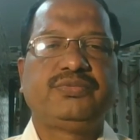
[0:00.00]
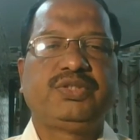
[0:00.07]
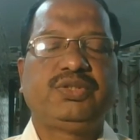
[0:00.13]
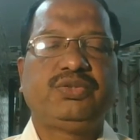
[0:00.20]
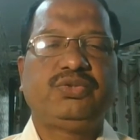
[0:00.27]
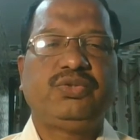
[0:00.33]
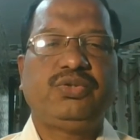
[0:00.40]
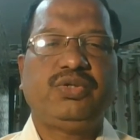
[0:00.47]

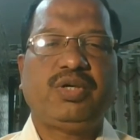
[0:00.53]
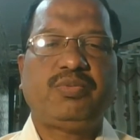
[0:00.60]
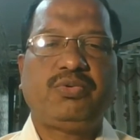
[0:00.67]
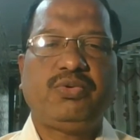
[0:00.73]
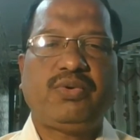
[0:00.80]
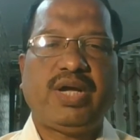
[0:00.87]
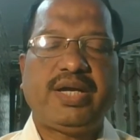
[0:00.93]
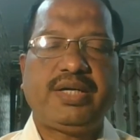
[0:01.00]
so you have
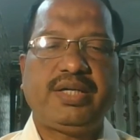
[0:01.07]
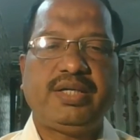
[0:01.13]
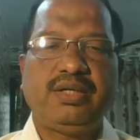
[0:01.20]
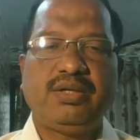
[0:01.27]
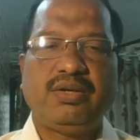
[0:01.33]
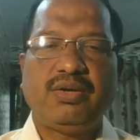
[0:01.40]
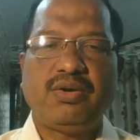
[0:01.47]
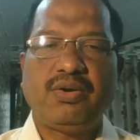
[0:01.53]
to write in
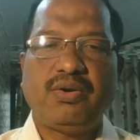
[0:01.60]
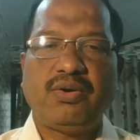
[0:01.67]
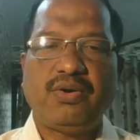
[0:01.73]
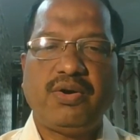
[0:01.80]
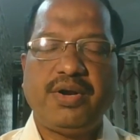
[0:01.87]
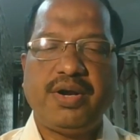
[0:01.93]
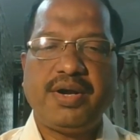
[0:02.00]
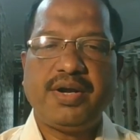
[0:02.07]

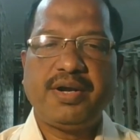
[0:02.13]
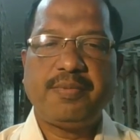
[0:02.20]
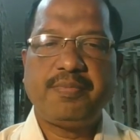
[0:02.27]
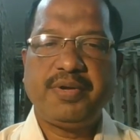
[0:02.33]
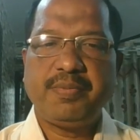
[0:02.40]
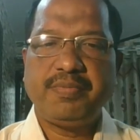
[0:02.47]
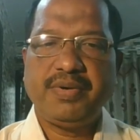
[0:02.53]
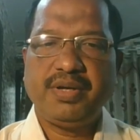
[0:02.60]

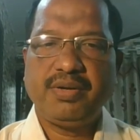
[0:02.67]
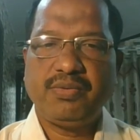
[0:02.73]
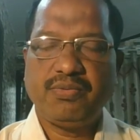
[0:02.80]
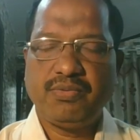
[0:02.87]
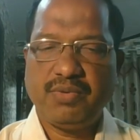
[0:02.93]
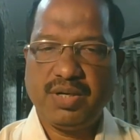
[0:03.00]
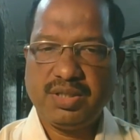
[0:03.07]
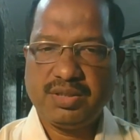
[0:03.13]
150
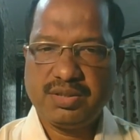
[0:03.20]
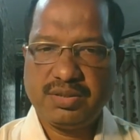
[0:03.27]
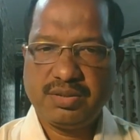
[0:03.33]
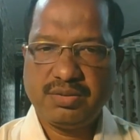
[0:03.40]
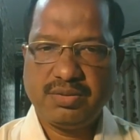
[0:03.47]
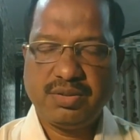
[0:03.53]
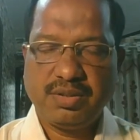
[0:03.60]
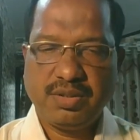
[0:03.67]
words.
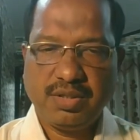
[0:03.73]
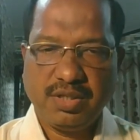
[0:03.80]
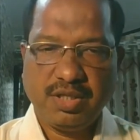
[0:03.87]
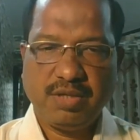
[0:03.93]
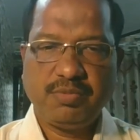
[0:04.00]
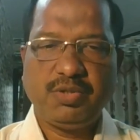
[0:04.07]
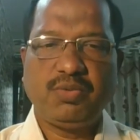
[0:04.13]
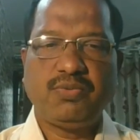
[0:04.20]

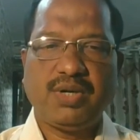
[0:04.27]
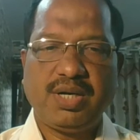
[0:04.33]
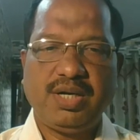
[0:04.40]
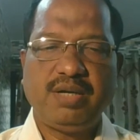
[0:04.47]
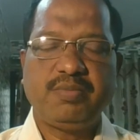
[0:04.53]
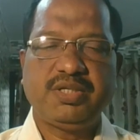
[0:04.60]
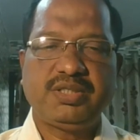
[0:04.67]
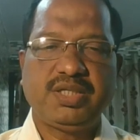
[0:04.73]
If the word
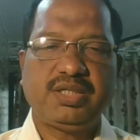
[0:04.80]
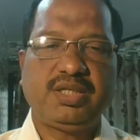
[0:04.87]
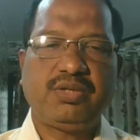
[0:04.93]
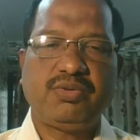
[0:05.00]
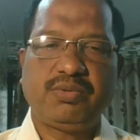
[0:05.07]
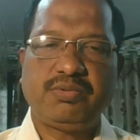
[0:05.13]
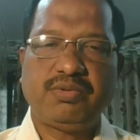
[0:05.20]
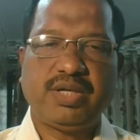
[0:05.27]
limits are there,
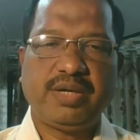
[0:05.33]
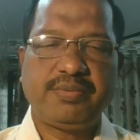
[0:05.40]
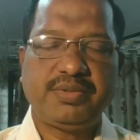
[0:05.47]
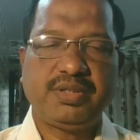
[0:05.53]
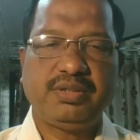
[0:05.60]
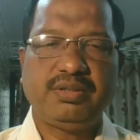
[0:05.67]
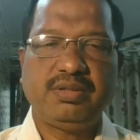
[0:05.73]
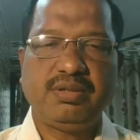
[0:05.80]
you have to write
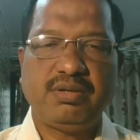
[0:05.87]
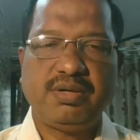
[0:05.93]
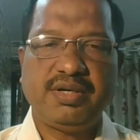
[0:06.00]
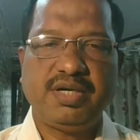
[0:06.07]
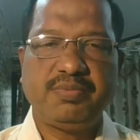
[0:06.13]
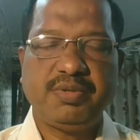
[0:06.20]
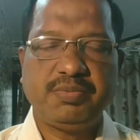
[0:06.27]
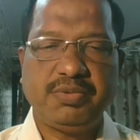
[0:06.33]
it
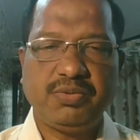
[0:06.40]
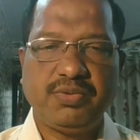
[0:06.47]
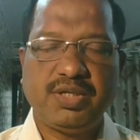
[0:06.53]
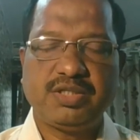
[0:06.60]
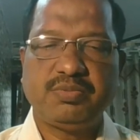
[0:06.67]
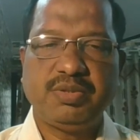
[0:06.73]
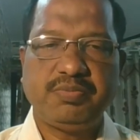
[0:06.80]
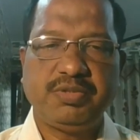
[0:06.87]
150
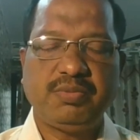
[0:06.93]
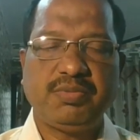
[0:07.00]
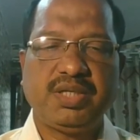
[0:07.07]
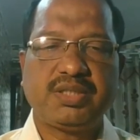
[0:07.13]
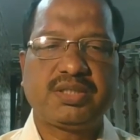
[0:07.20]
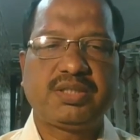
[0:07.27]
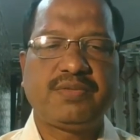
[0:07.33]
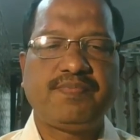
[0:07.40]
words, 50
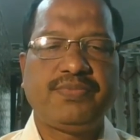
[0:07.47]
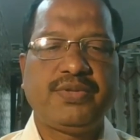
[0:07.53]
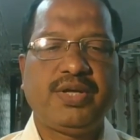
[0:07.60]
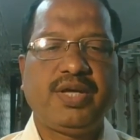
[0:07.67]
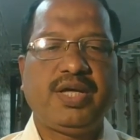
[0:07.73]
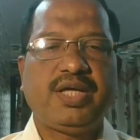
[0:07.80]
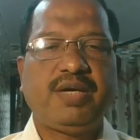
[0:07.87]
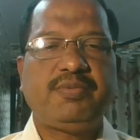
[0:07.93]
marks.
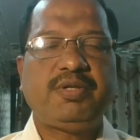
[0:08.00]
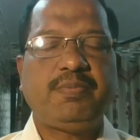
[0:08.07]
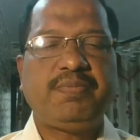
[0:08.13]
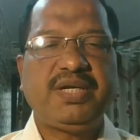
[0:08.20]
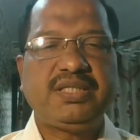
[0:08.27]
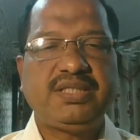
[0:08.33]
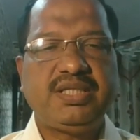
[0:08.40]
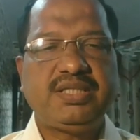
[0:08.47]
If the
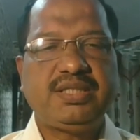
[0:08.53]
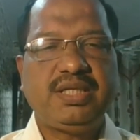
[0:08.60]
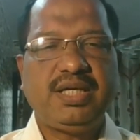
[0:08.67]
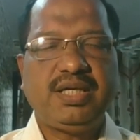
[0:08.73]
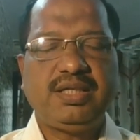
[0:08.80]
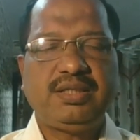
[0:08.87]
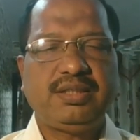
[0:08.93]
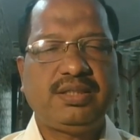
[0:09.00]
press is
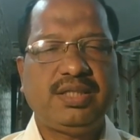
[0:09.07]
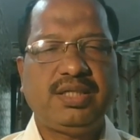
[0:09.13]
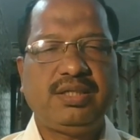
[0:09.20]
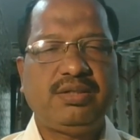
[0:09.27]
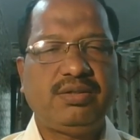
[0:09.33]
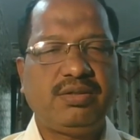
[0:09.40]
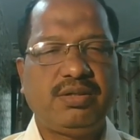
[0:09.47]
there, then